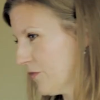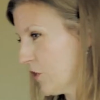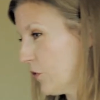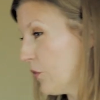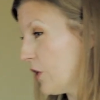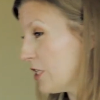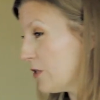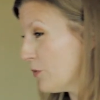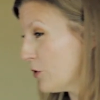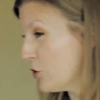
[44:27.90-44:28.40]

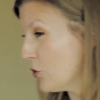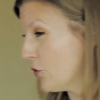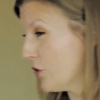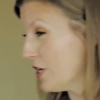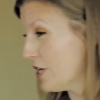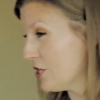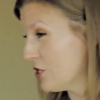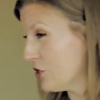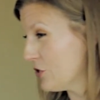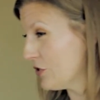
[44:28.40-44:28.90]

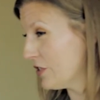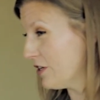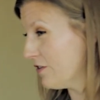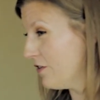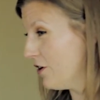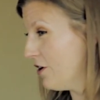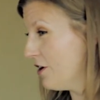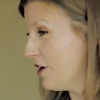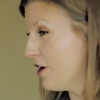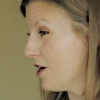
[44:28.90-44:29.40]
Respiratory issues are
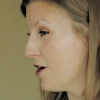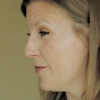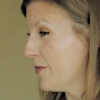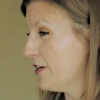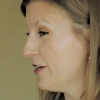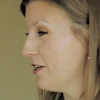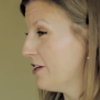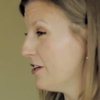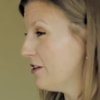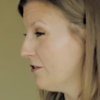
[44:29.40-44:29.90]
very
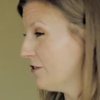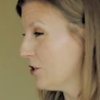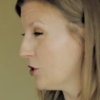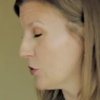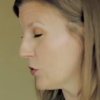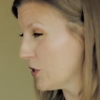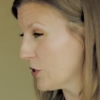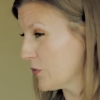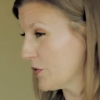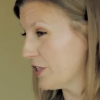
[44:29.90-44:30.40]
common in
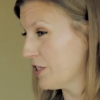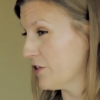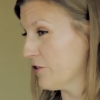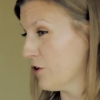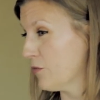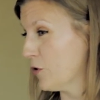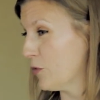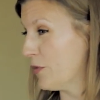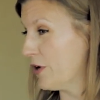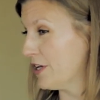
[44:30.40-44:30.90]
individuals with
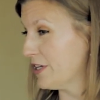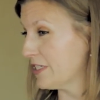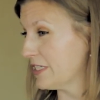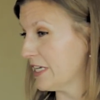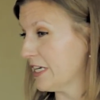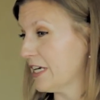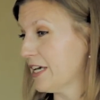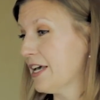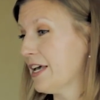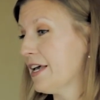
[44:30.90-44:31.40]
cerebral
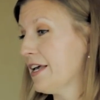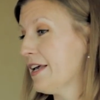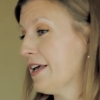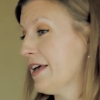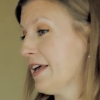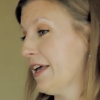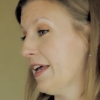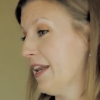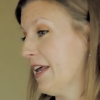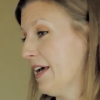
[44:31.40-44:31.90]
palsy.
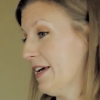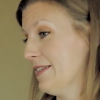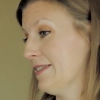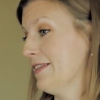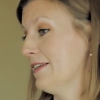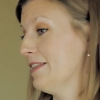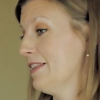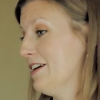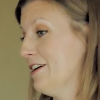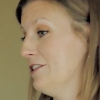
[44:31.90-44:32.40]
It has
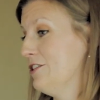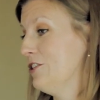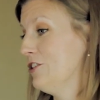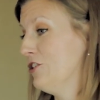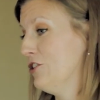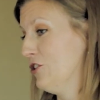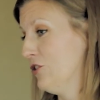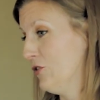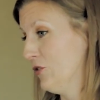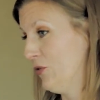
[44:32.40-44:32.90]
a lot to
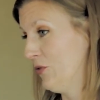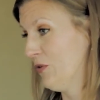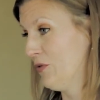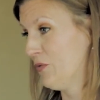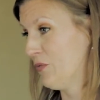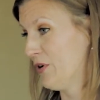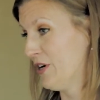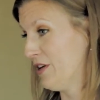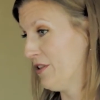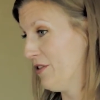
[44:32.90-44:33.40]
do
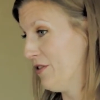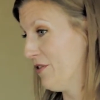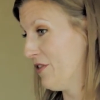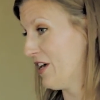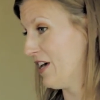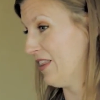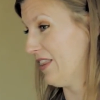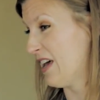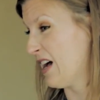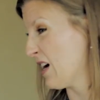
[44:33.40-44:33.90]
with
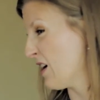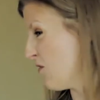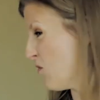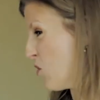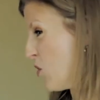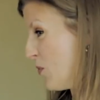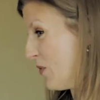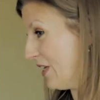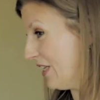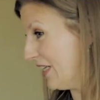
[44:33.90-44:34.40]
that lack of
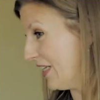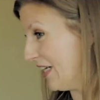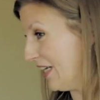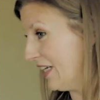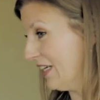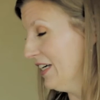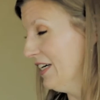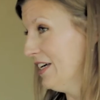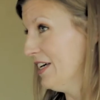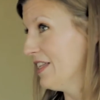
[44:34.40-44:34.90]

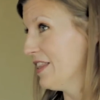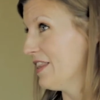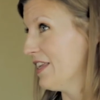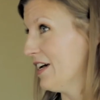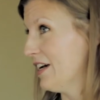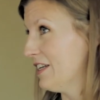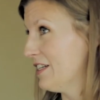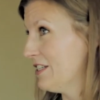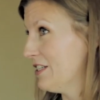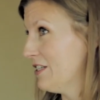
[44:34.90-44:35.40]
mobility
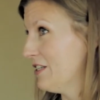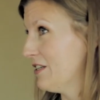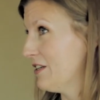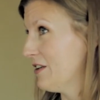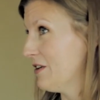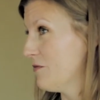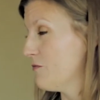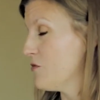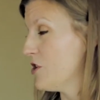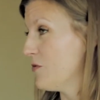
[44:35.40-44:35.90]
that
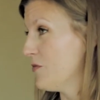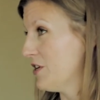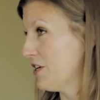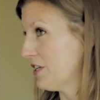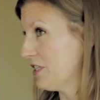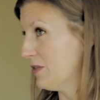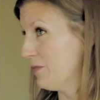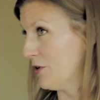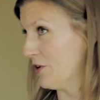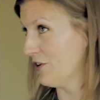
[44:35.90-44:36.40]
may be
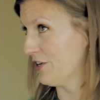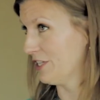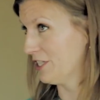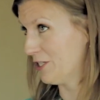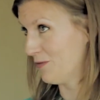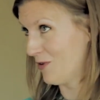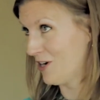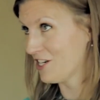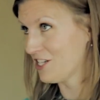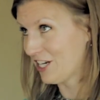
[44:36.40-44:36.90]

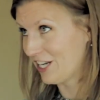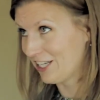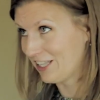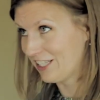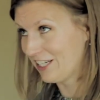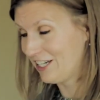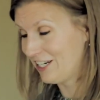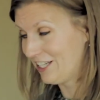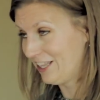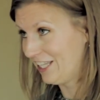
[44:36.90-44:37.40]
experienced
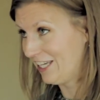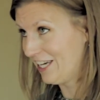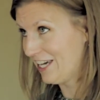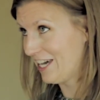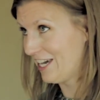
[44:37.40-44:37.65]
particularly